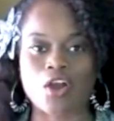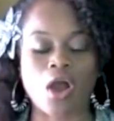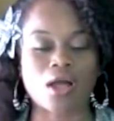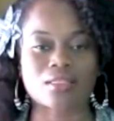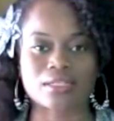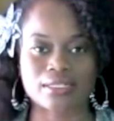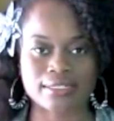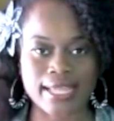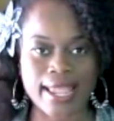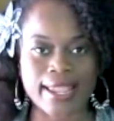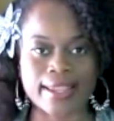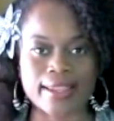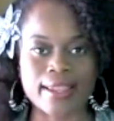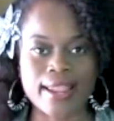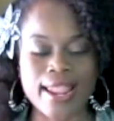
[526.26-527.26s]
and call it a
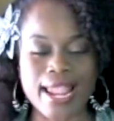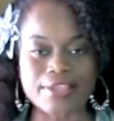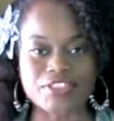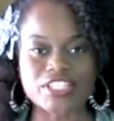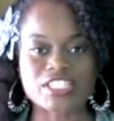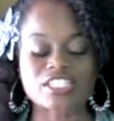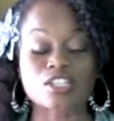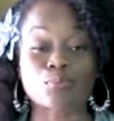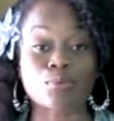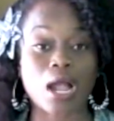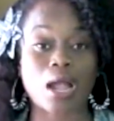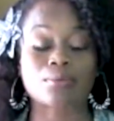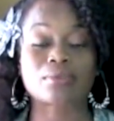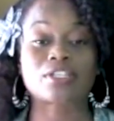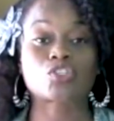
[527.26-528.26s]
day. And this is a
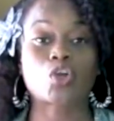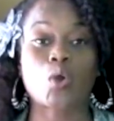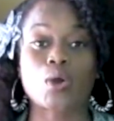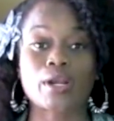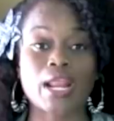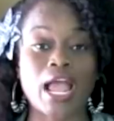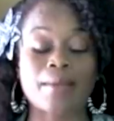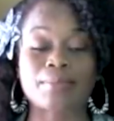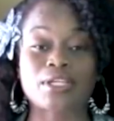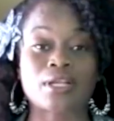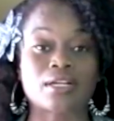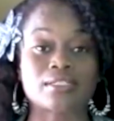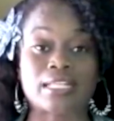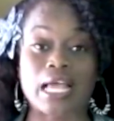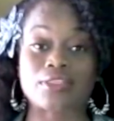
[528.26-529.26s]
problem that's going on
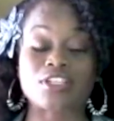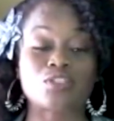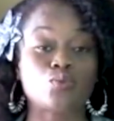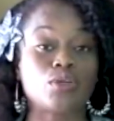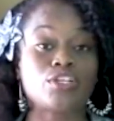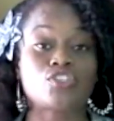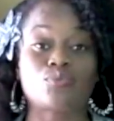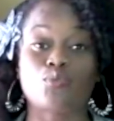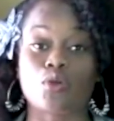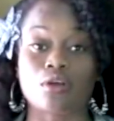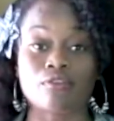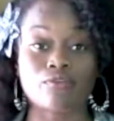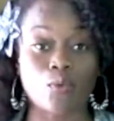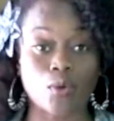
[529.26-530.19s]
because now these wigs are more